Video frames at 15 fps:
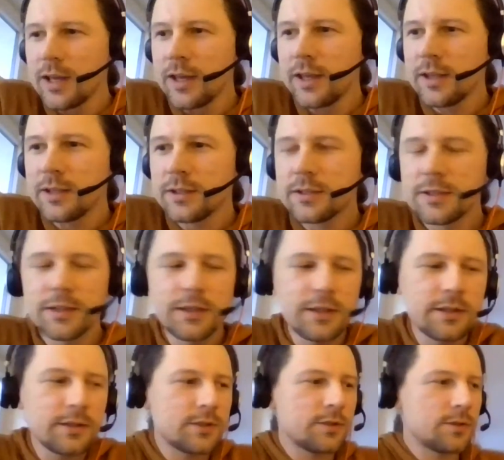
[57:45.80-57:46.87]
And
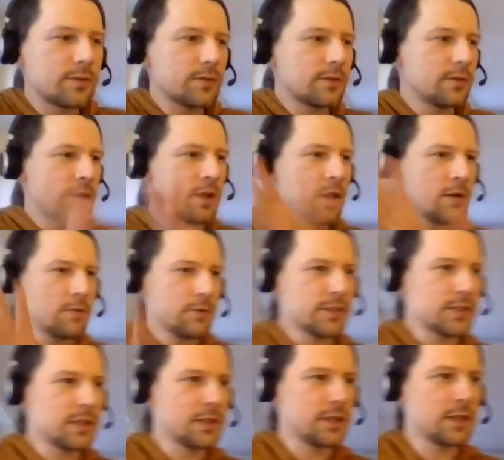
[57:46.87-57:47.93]
uh, so now
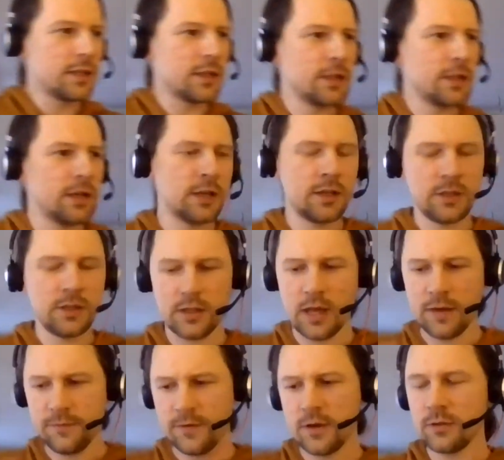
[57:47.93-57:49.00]
recently, and
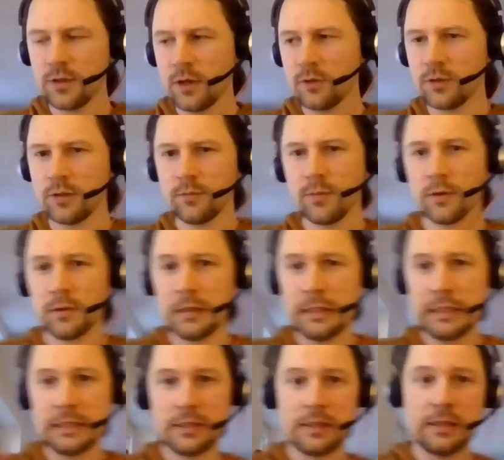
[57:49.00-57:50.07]
I found out about
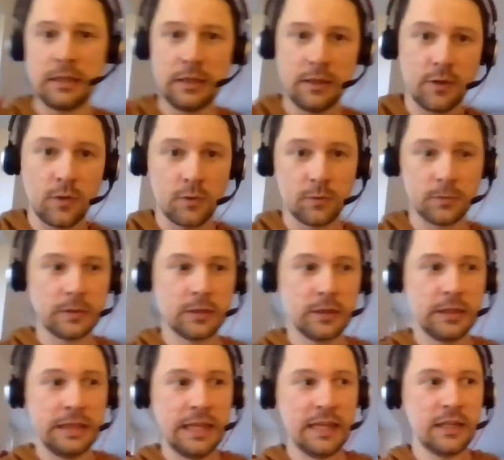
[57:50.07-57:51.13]
this thing called
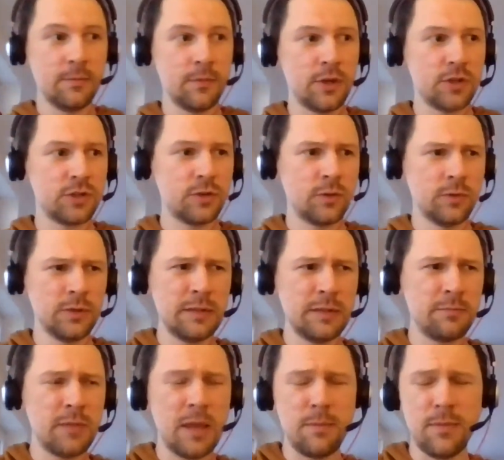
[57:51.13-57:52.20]
data mesh only
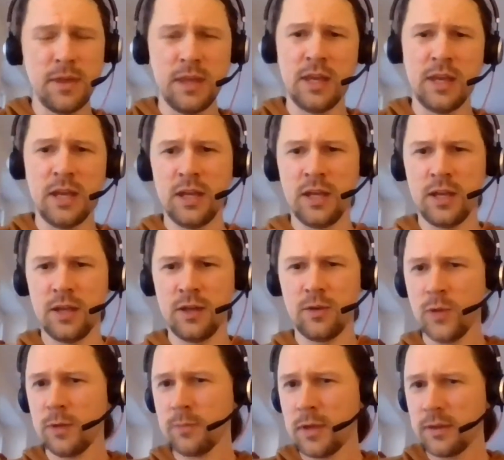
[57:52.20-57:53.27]
maybe uh,
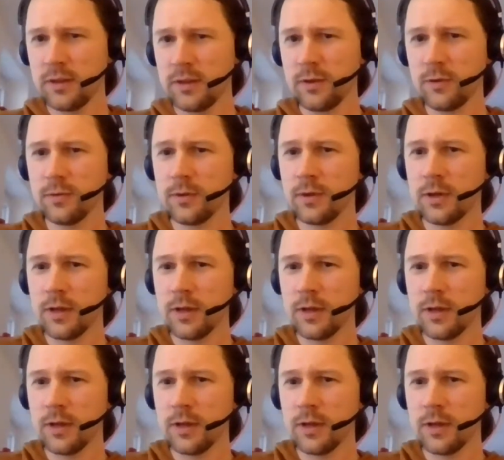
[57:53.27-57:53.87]
one month ago.